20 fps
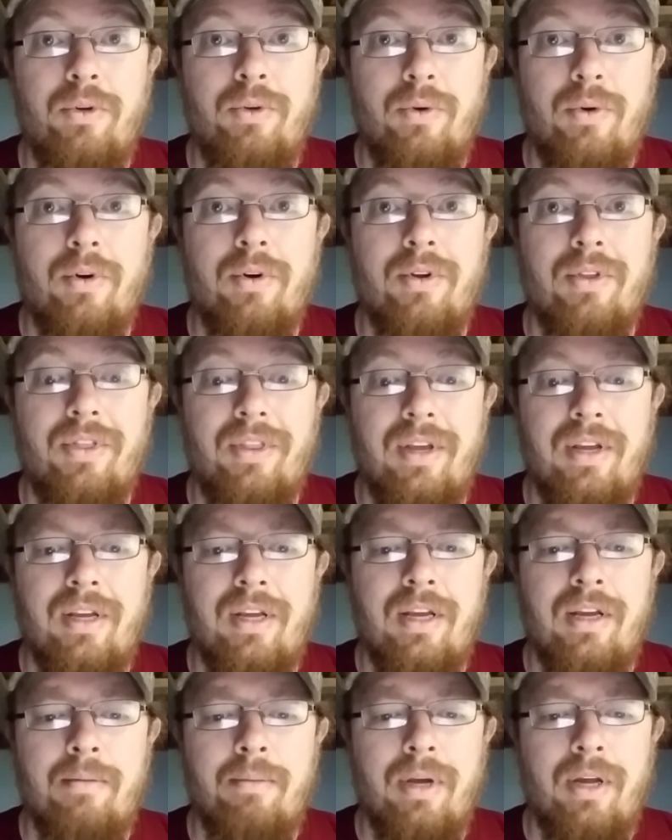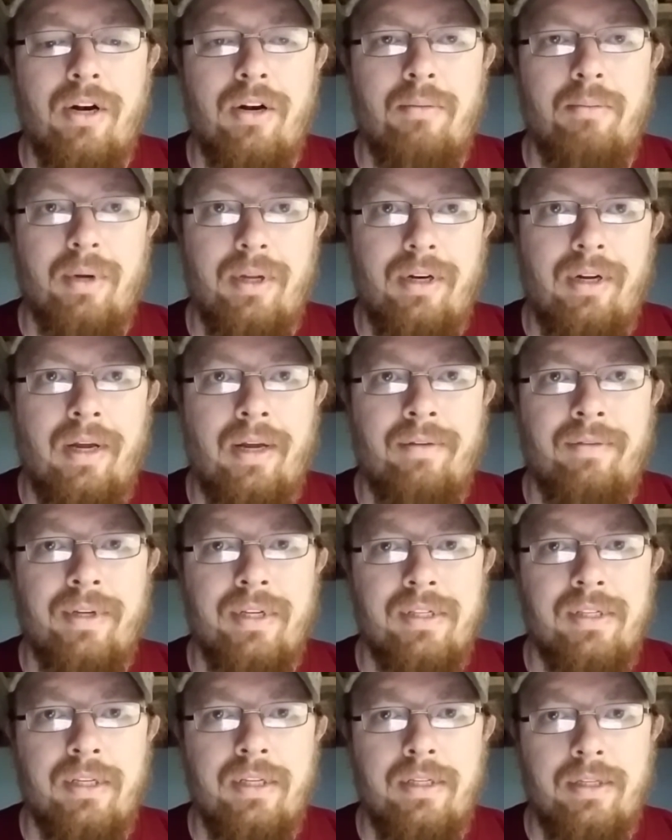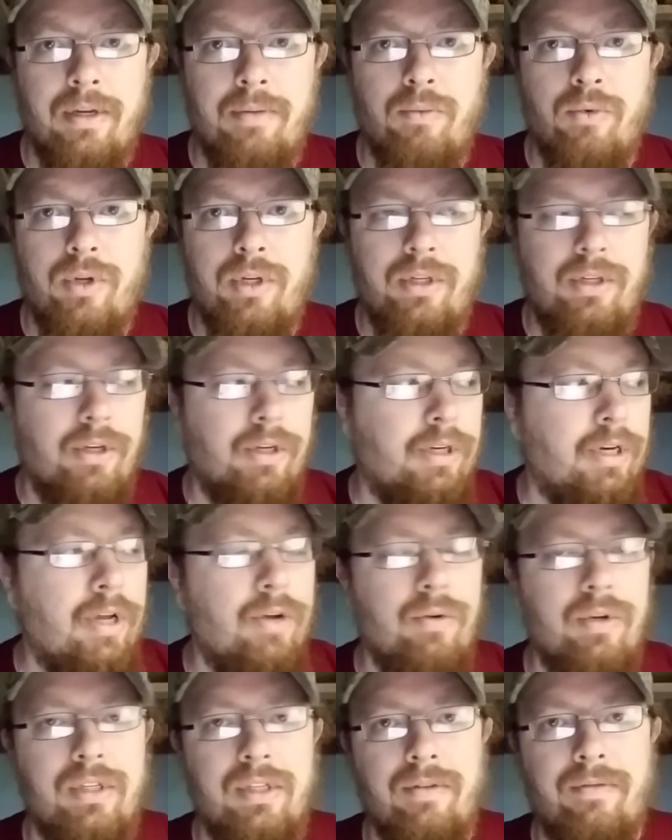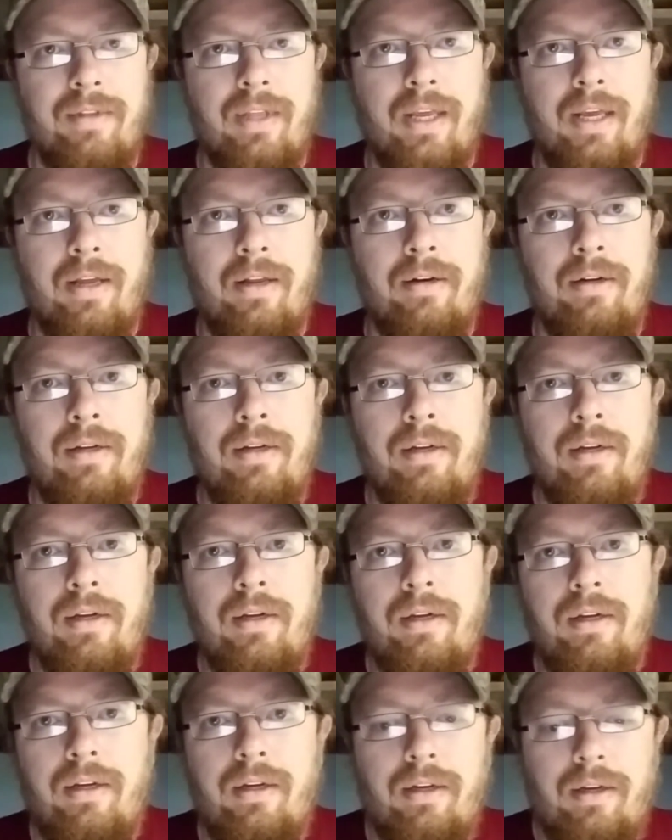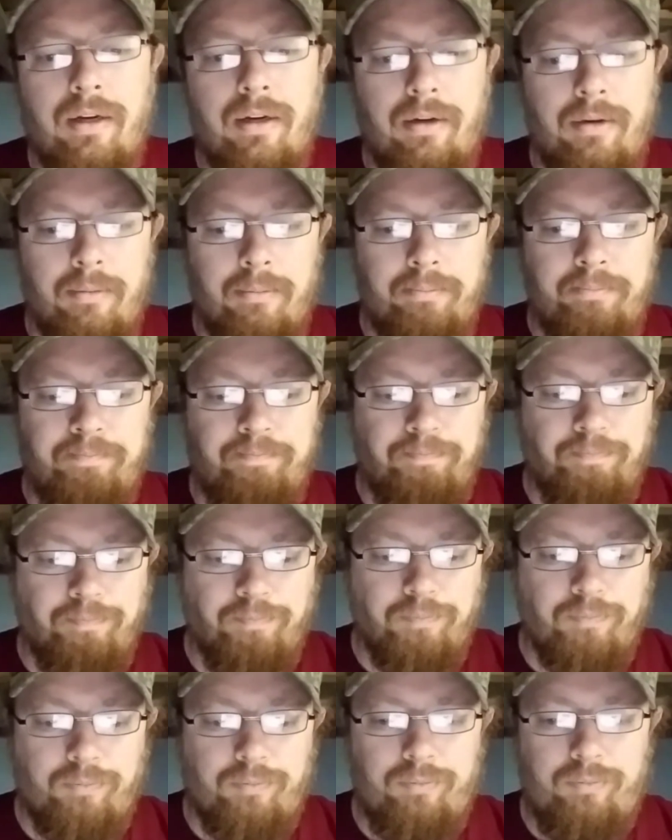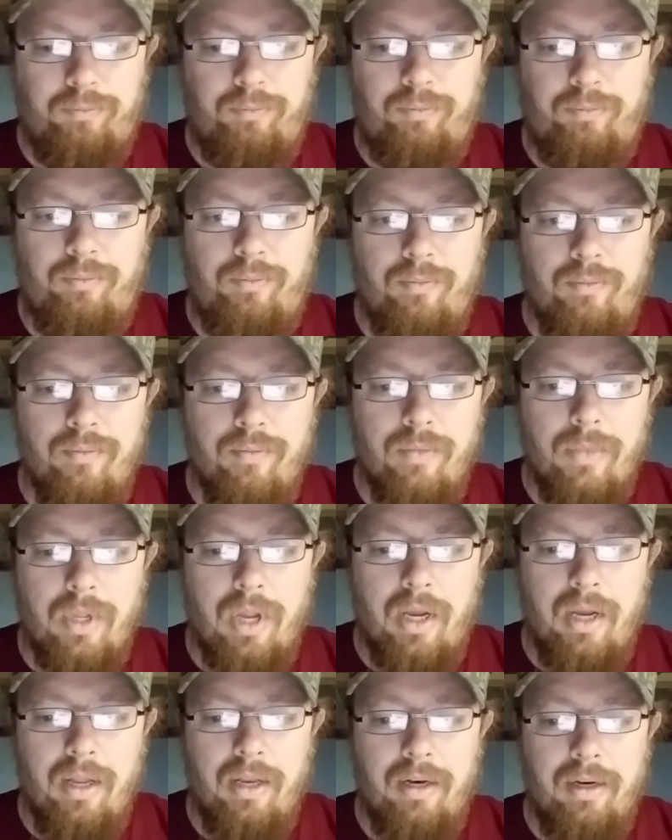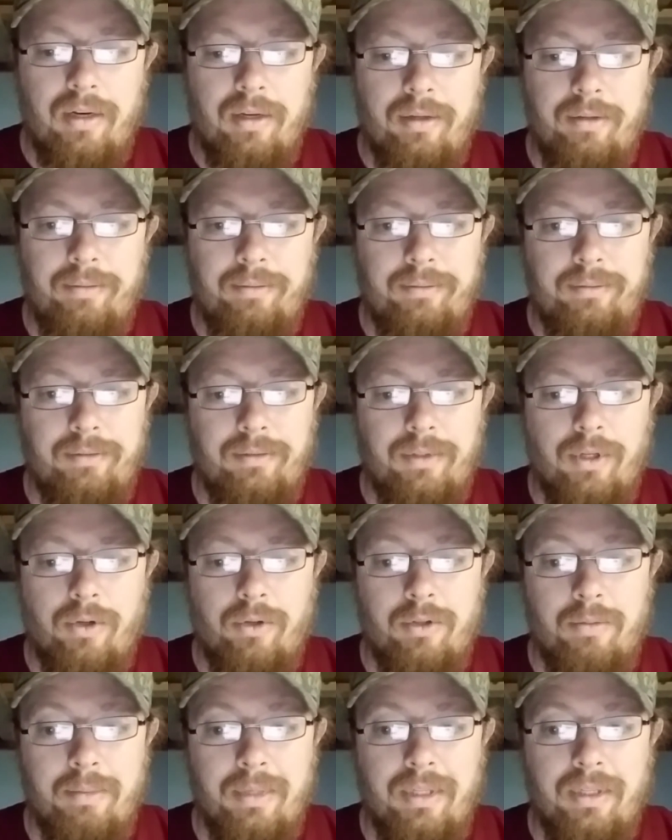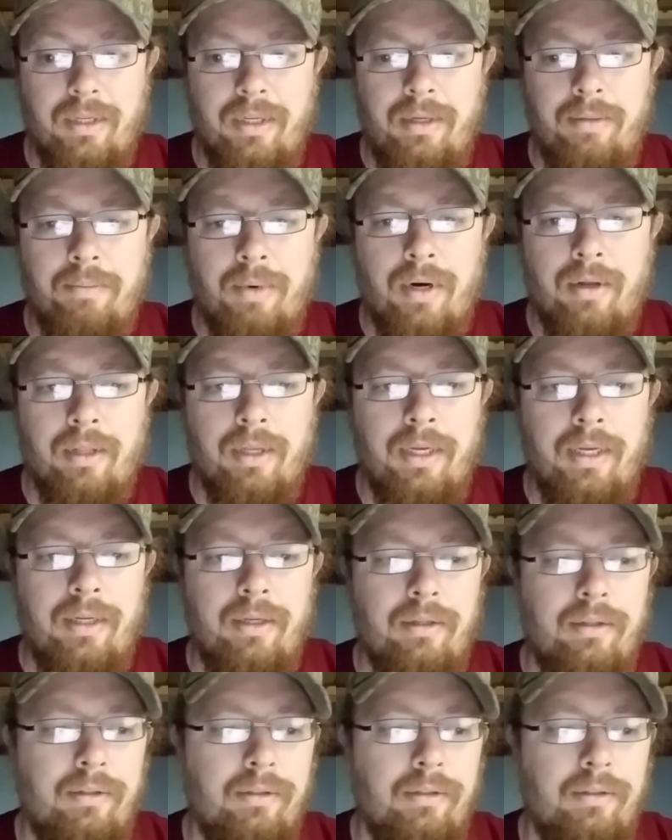who aren't thinking about it, but obviously someone took notice of that. Um, and ultimately, it probably